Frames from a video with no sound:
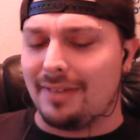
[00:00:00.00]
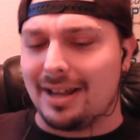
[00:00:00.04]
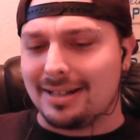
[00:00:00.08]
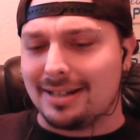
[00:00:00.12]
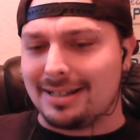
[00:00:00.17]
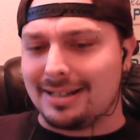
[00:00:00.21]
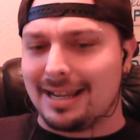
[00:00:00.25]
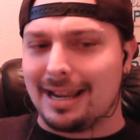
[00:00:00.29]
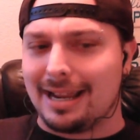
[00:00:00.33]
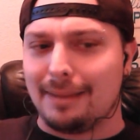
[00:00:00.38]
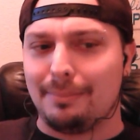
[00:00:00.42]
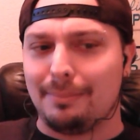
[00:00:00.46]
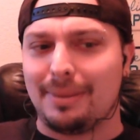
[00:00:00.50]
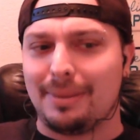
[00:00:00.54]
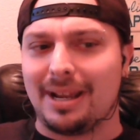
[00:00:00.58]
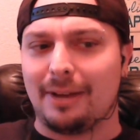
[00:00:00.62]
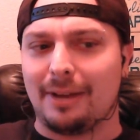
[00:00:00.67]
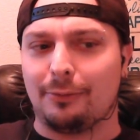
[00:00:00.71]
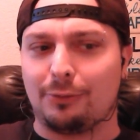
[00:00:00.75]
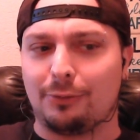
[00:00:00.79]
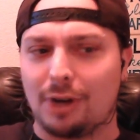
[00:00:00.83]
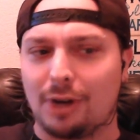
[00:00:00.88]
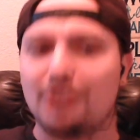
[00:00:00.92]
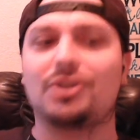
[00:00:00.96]
that team
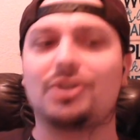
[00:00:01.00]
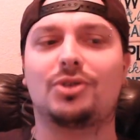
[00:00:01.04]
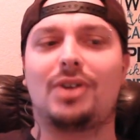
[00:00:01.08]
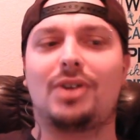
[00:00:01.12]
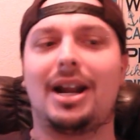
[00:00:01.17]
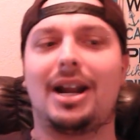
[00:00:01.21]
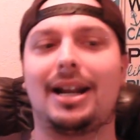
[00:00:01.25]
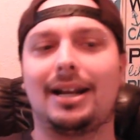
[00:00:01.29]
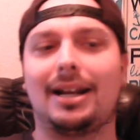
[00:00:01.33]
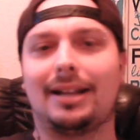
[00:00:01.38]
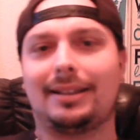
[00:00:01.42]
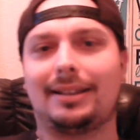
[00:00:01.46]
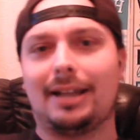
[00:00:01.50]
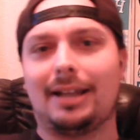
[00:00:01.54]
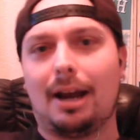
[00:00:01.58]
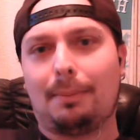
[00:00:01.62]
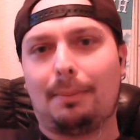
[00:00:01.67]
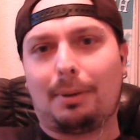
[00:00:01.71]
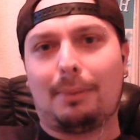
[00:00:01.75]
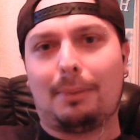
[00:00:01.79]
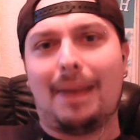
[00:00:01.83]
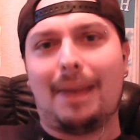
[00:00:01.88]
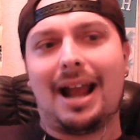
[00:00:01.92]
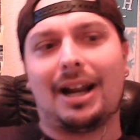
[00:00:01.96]
being frustrated at the
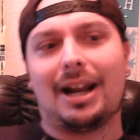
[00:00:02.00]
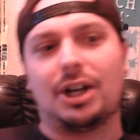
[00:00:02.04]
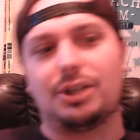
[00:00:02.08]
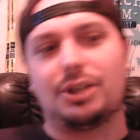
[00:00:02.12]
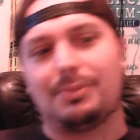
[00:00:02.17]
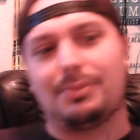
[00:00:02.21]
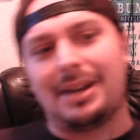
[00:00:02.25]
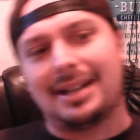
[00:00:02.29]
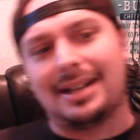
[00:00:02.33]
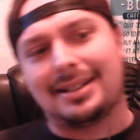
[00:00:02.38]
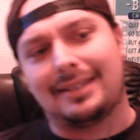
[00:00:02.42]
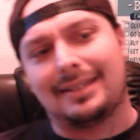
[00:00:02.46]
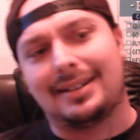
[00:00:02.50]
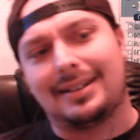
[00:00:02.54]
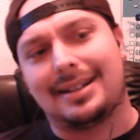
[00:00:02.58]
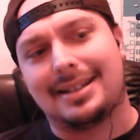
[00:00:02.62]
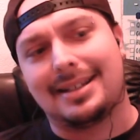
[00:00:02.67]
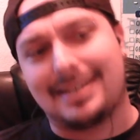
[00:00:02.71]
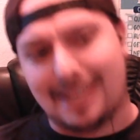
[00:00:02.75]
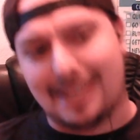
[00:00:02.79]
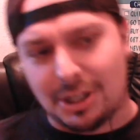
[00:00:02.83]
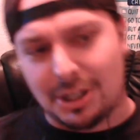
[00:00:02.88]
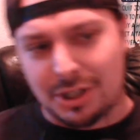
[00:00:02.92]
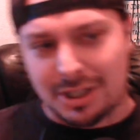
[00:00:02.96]
upper management and the
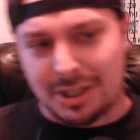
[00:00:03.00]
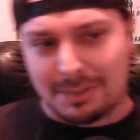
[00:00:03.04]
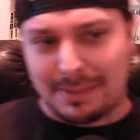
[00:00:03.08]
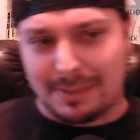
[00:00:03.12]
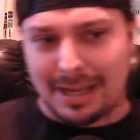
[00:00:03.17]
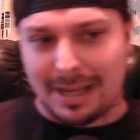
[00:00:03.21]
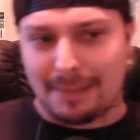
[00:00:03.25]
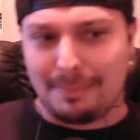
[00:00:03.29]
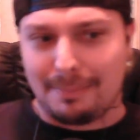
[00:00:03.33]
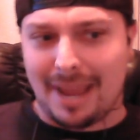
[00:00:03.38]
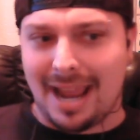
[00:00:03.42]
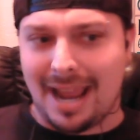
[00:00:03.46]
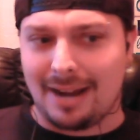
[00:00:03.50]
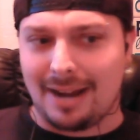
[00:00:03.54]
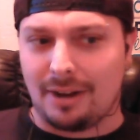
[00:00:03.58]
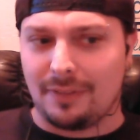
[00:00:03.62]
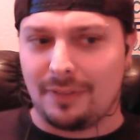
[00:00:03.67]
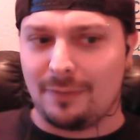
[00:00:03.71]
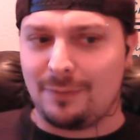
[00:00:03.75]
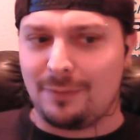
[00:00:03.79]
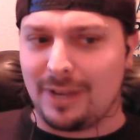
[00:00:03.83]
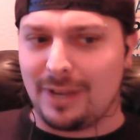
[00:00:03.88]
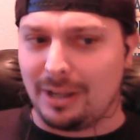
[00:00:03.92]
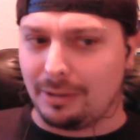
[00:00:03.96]
decisions being made on
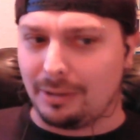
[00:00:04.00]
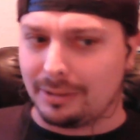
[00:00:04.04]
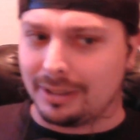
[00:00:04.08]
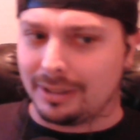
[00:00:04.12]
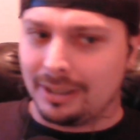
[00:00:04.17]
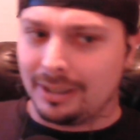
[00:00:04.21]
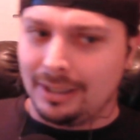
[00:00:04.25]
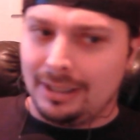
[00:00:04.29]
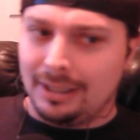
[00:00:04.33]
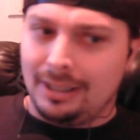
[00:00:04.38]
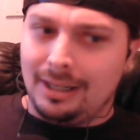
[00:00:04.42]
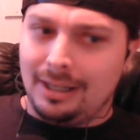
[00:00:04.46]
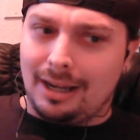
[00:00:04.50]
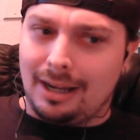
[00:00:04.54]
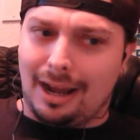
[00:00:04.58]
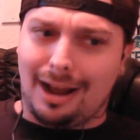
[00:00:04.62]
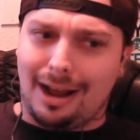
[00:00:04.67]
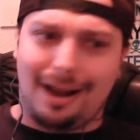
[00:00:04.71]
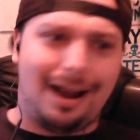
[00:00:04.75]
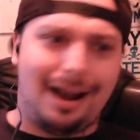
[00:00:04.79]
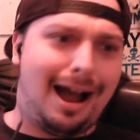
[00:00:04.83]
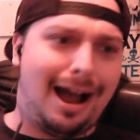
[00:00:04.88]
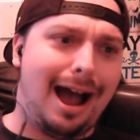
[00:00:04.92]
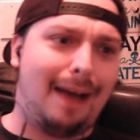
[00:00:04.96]
the field.
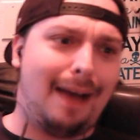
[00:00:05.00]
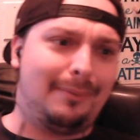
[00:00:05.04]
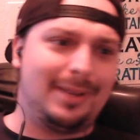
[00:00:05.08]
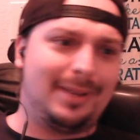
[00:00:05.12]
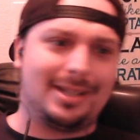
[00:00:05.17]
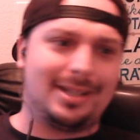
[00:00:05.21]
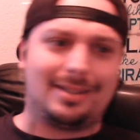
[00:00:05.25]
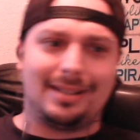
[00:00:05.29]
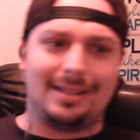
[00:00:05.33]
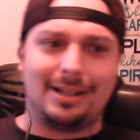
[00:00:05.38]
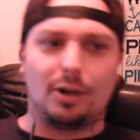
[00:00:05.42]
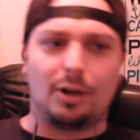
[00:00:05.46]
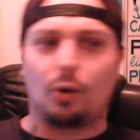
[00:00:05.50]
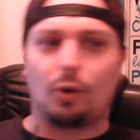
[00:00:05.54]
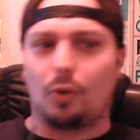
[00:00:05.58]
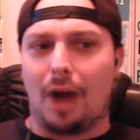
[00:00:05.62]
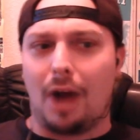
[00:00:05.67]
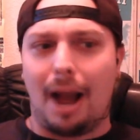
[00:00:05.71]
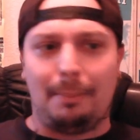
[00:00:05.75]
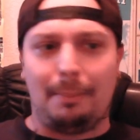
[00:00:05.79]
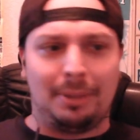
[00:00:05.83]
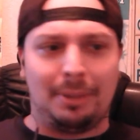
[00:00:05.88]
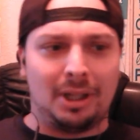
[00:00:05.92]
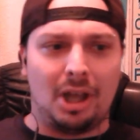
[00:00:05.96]
Obviously,
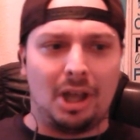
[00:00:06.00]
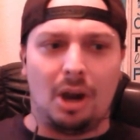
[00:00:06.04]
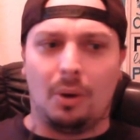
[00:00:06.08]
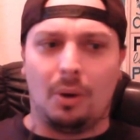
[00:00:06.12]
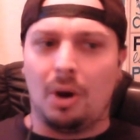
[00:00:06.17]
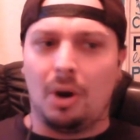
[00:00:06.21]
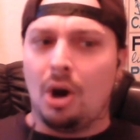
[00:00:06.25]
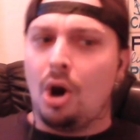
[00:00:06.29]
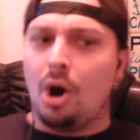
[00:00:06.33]
Garoppolo